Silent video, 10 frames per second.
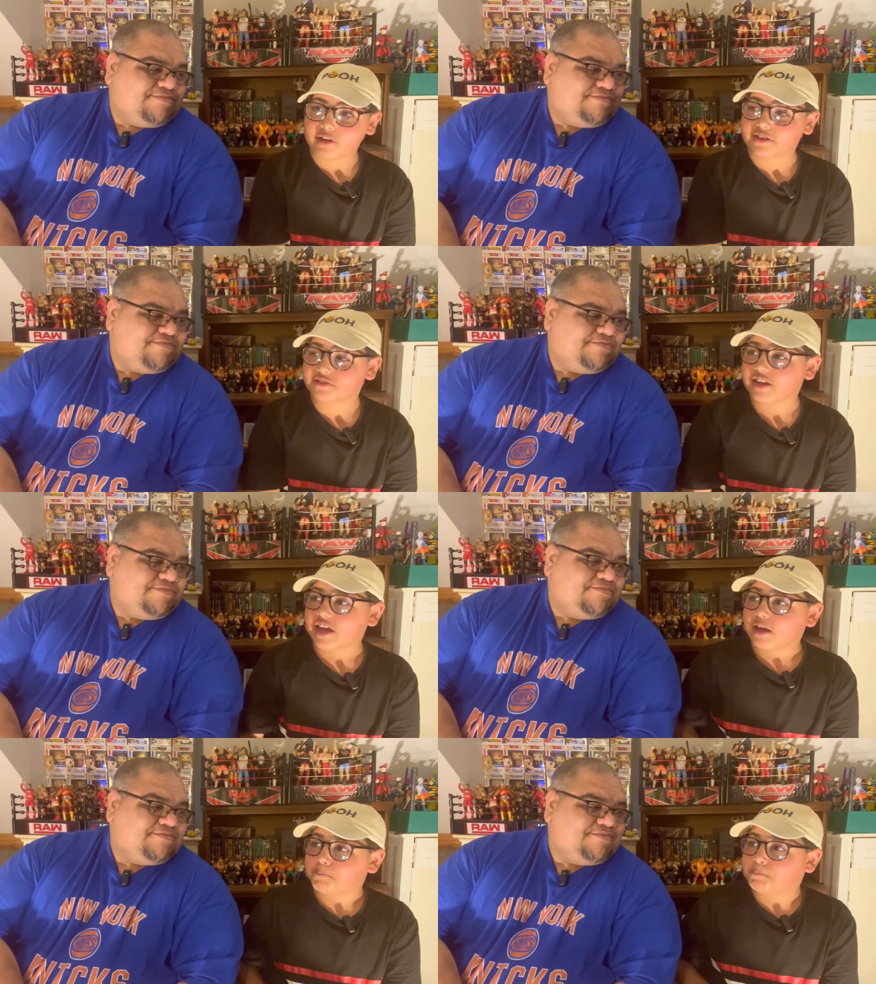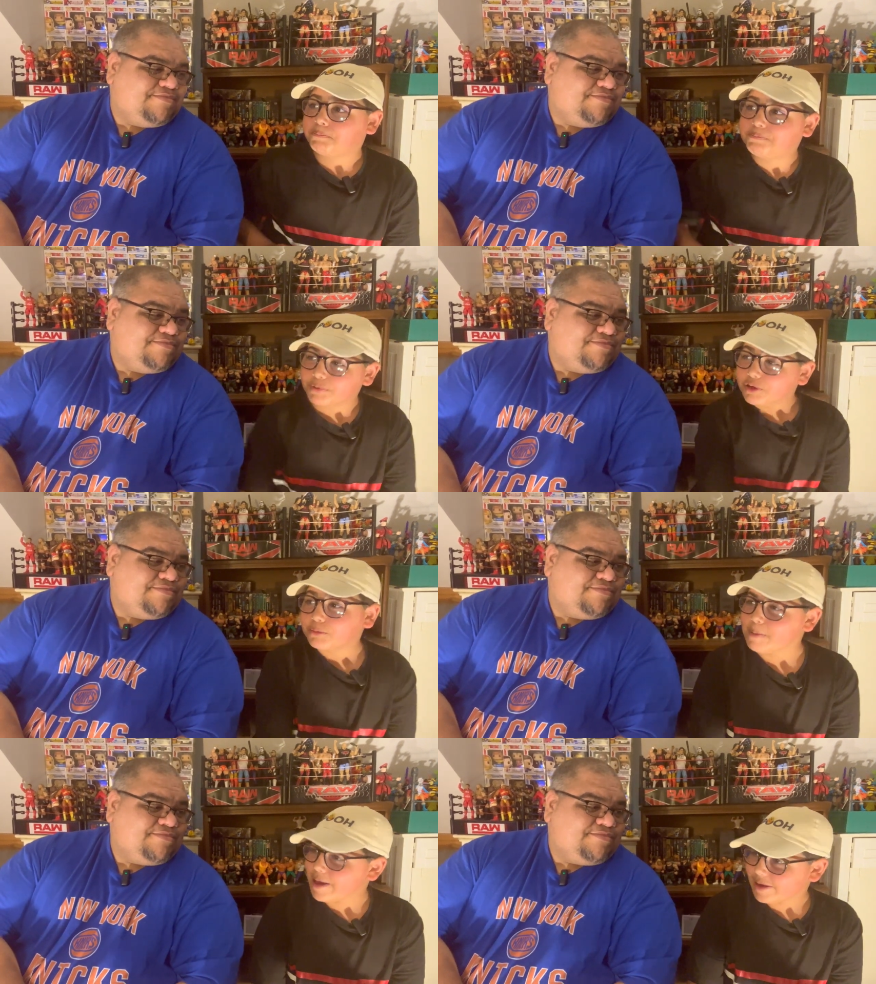Speaker 1: was
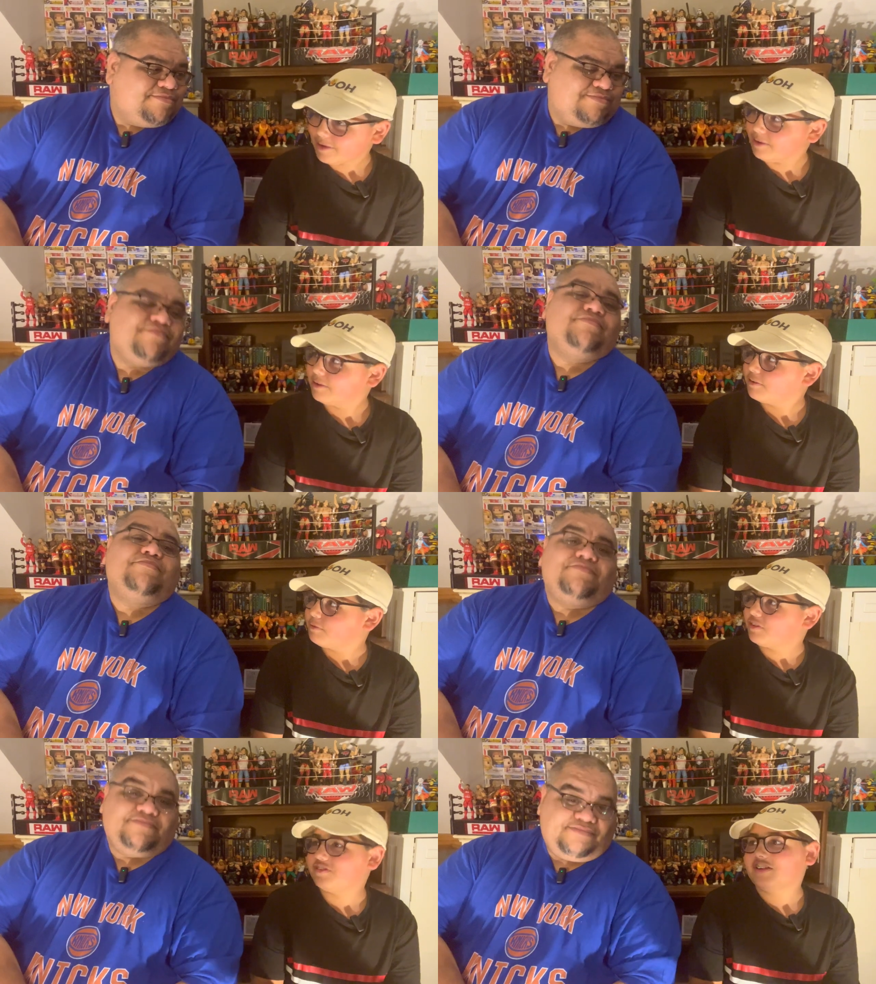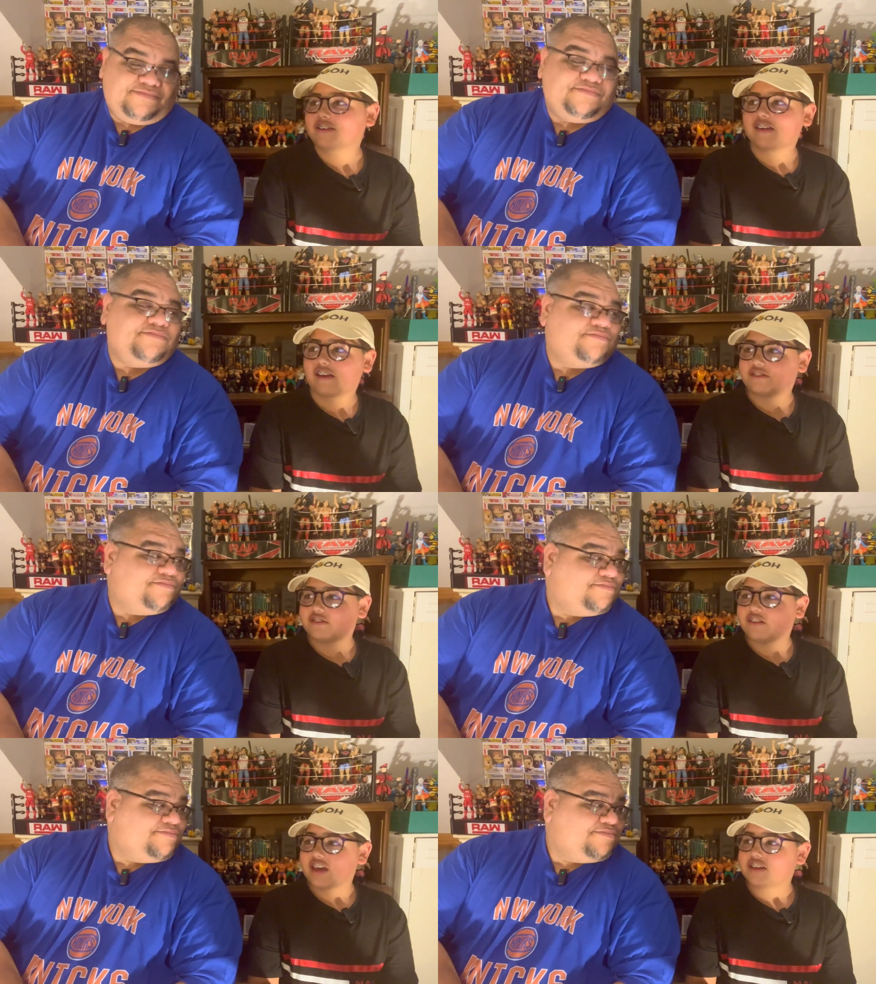booming with success,
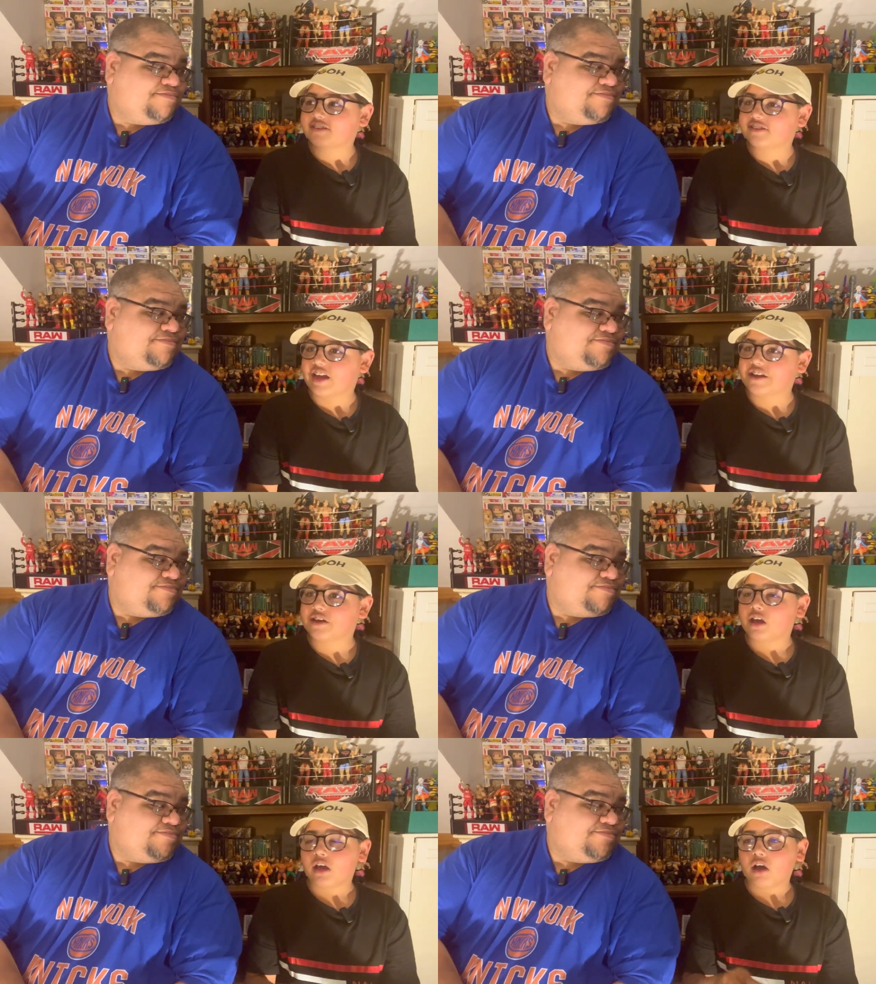so they said,